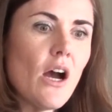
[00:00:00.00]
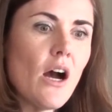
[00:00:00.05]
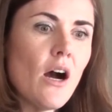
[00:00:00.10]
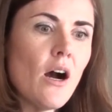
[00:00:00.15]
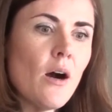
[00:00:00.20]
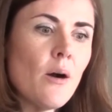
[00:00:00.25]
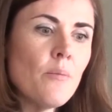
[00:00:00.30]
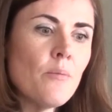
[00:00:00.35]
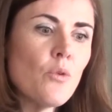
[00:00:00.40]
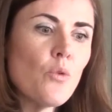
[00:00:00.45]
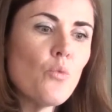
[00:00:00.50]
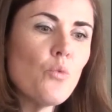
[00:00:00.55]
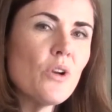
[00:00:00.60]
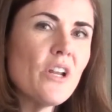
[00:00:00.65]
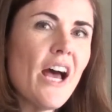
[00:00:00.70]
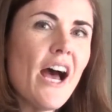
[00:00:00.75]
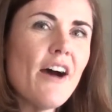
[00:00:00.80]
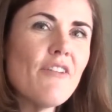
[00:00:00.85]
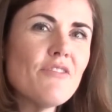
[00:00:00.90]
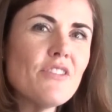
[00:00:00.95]

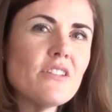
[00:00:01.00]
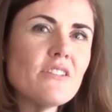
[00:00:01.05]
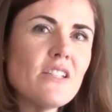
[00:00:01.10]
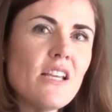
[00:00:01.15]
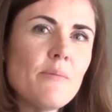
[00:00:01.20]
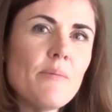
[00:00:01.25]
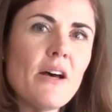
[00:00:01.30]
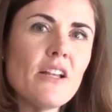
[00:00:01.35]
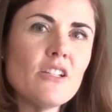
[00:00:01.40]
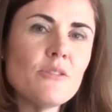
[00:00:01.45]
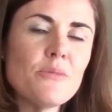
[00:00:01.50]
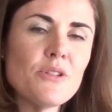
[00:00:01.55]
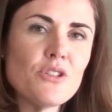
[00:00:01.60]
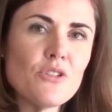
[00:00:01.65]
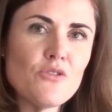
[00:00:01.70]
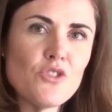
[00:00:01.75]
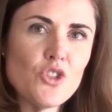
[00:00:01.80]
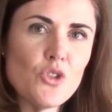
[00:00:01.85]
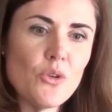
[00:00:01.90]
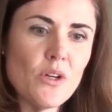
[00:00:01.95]
would have the same
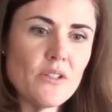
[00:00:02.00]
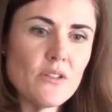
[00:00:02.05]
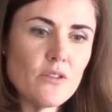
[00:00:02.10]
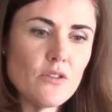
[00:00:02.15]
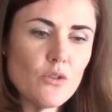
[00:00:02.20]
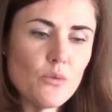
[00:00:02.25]
element of choice.